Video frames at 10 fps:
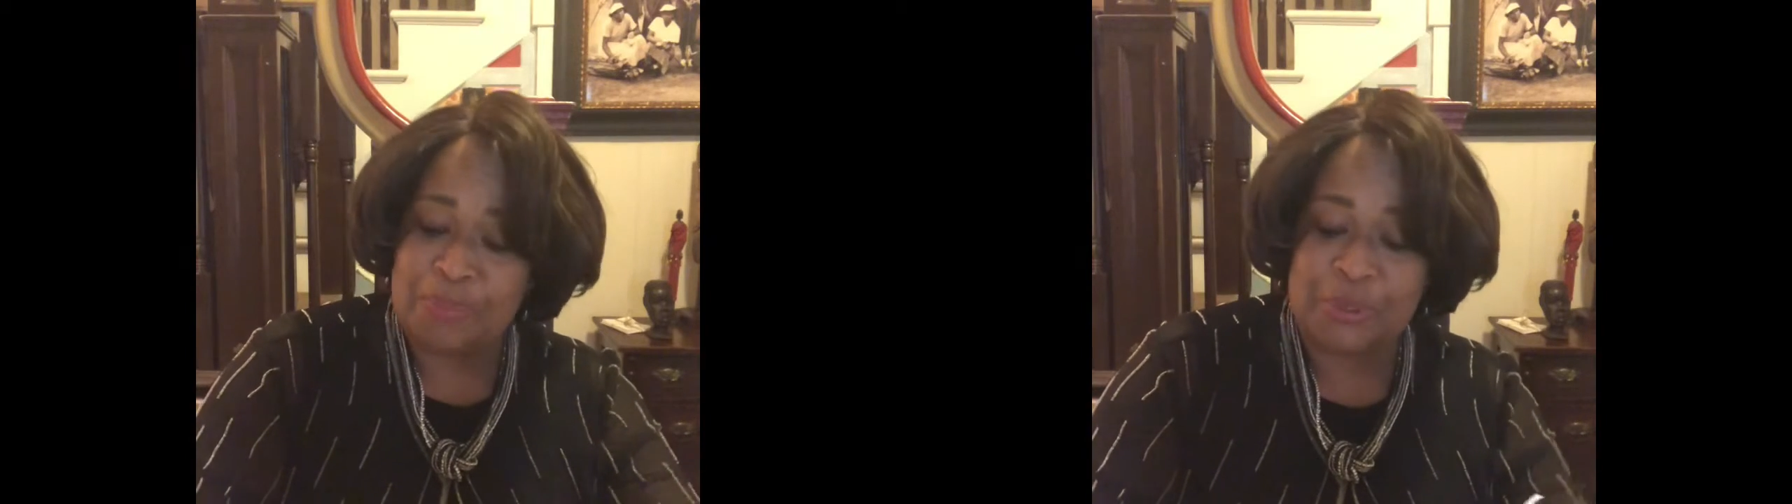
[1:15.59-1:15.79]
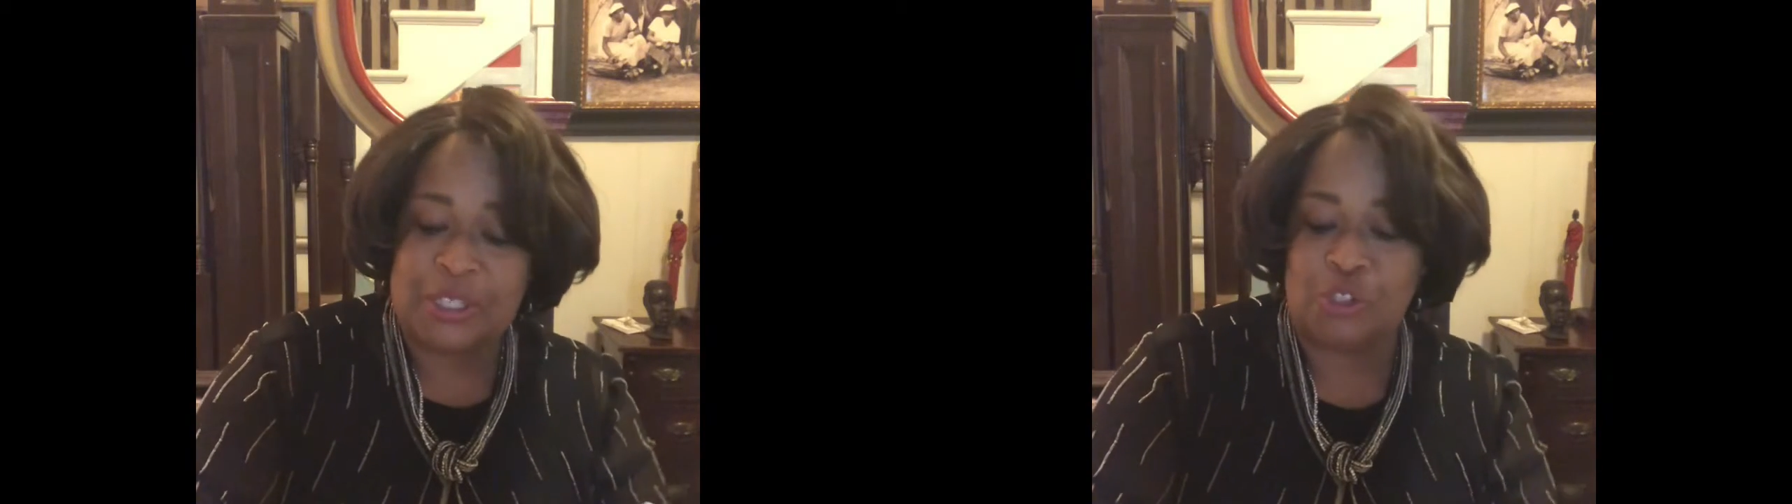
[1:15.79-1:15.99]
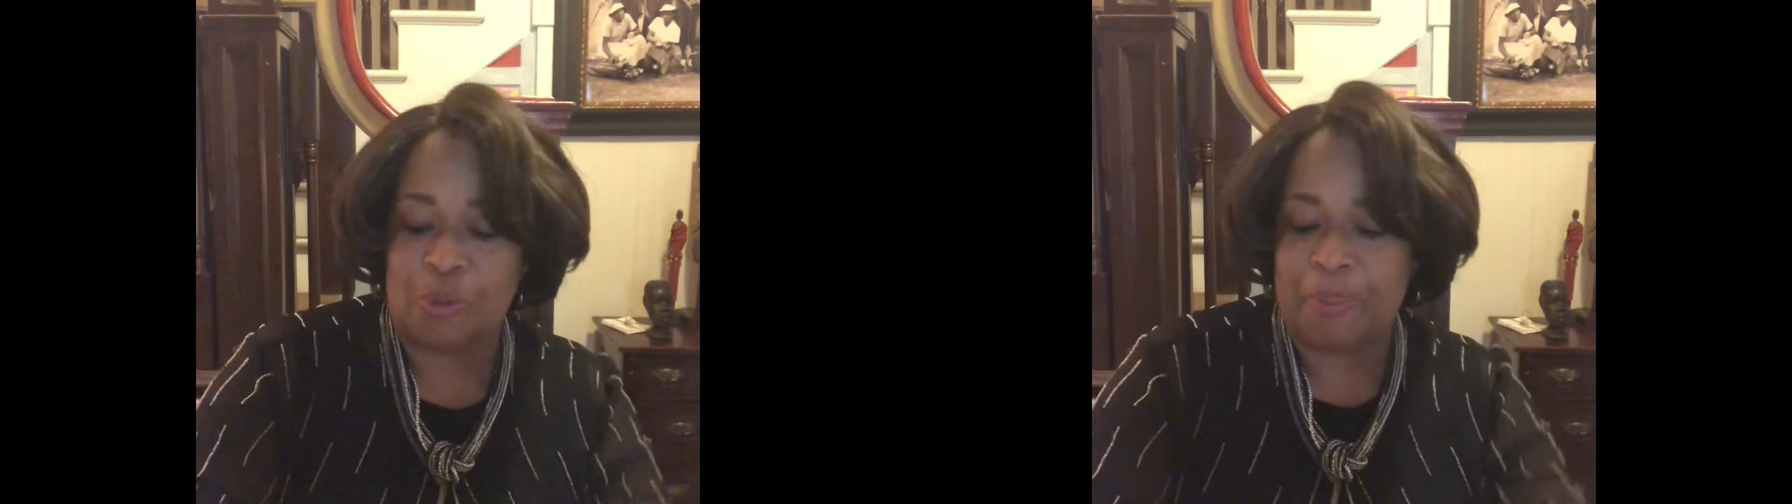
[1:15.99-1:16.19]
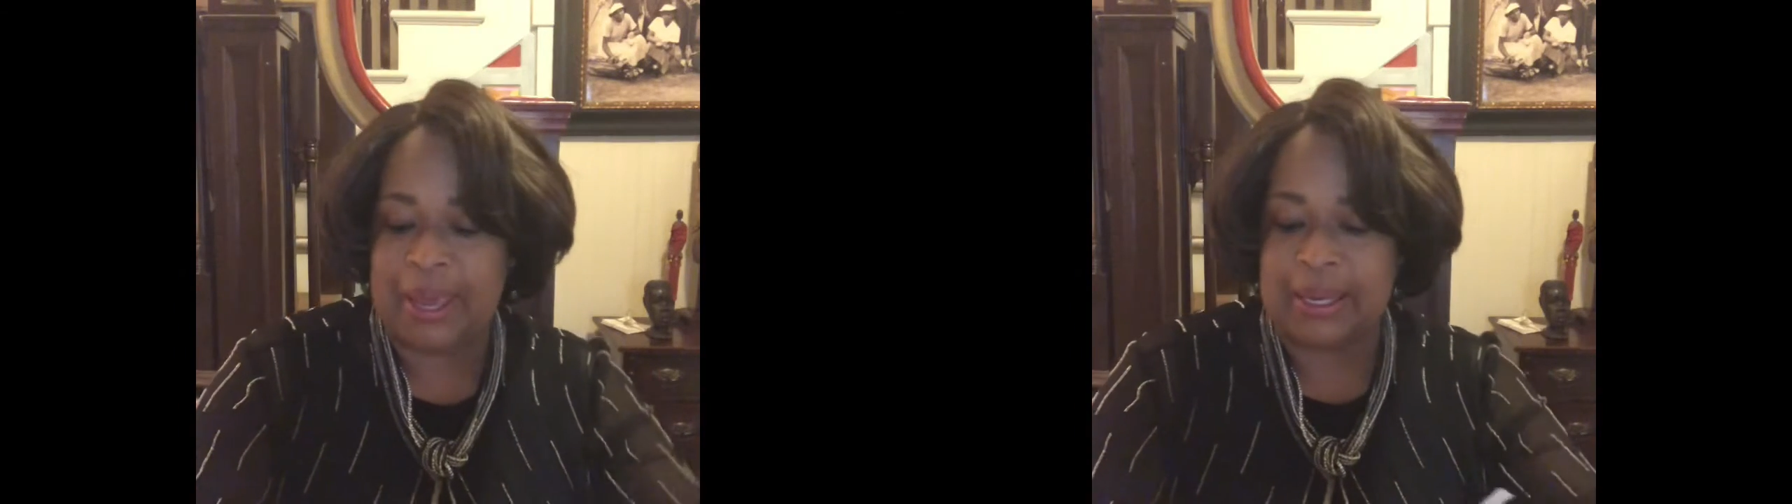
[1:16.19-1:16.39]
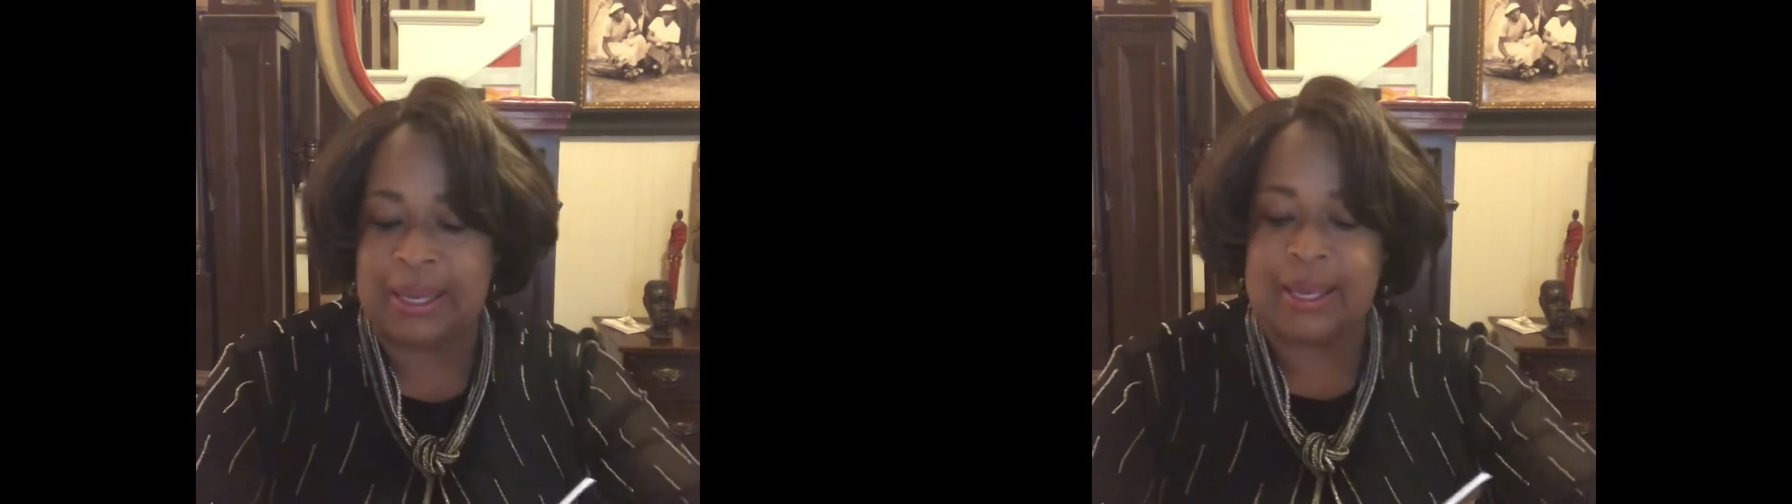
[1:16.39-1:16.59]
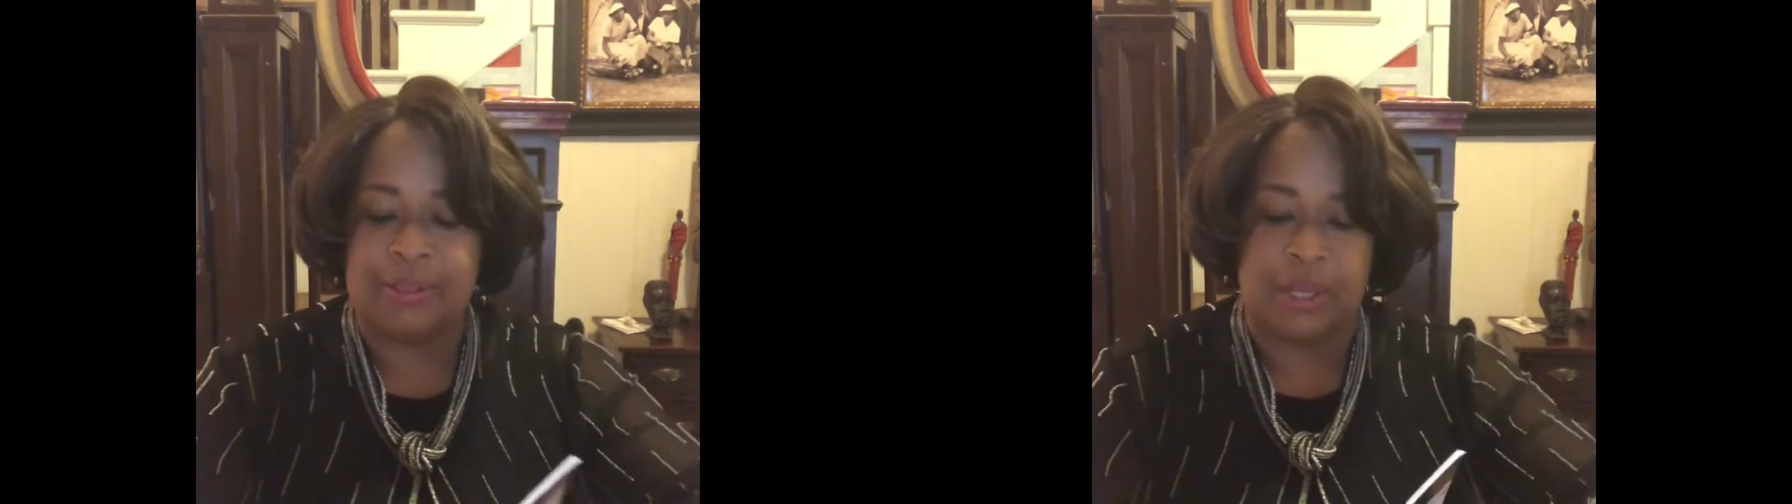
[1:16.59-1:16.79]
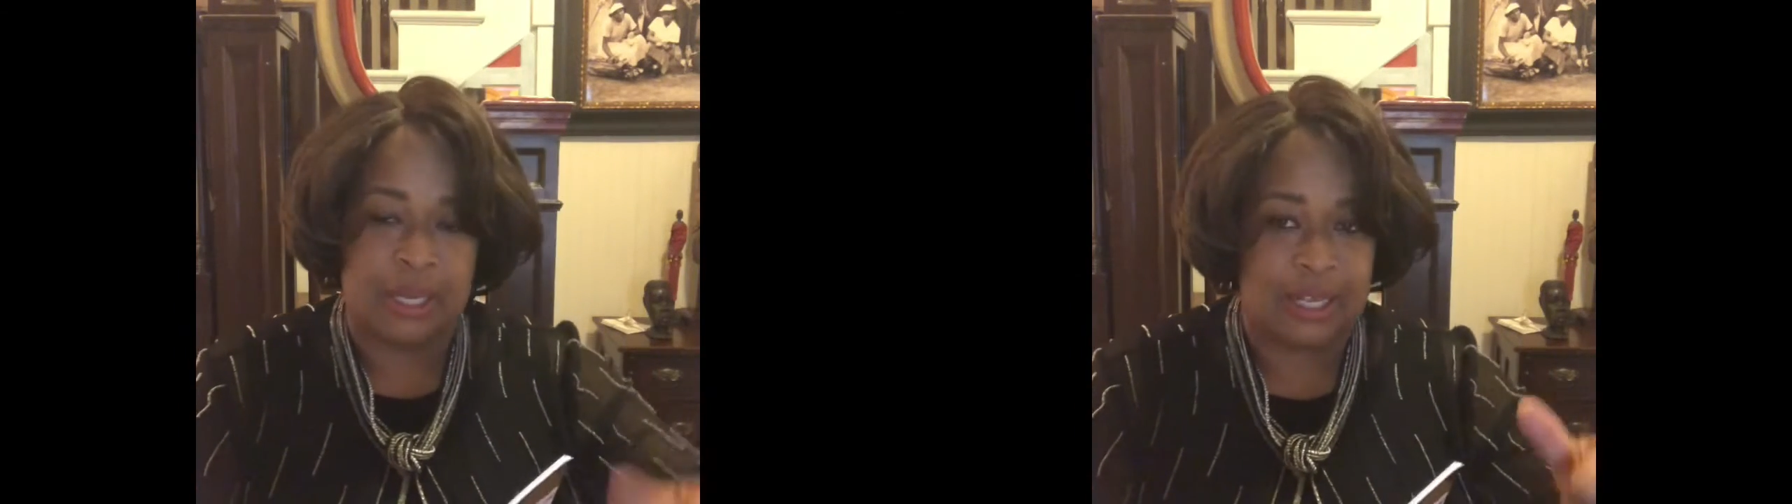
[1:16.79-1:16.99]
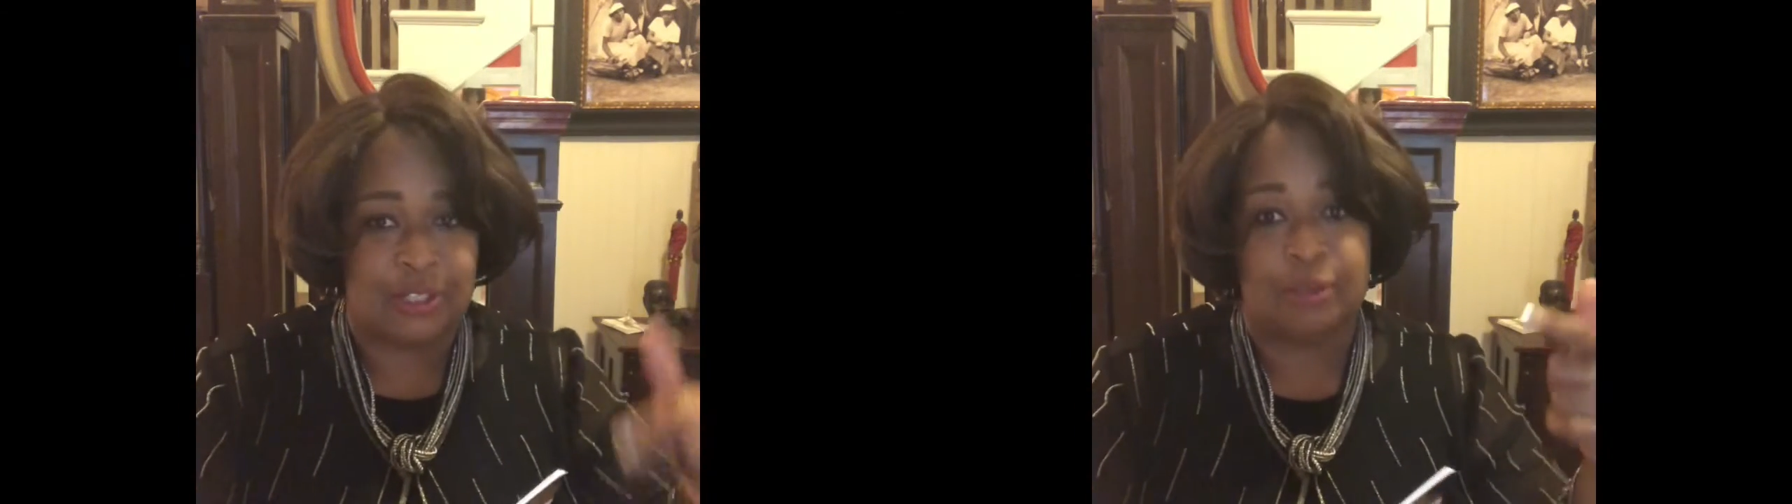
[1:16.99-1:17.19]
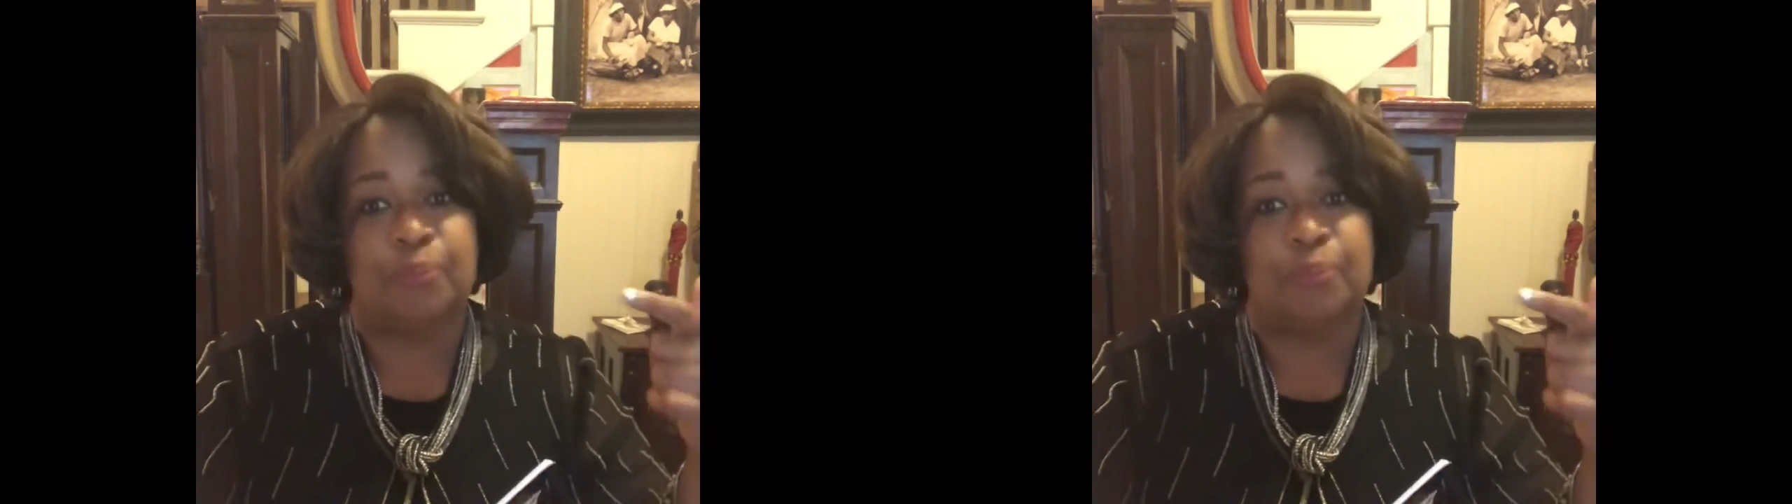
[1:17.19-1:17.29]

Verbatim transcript: Participate in the need to